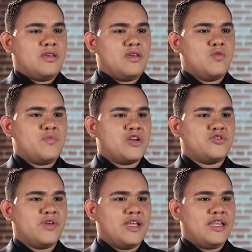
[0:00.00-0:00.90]
I
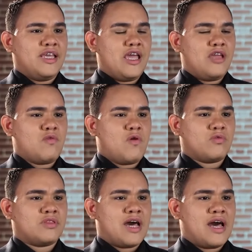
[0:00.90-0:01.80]
knelt down on the altar,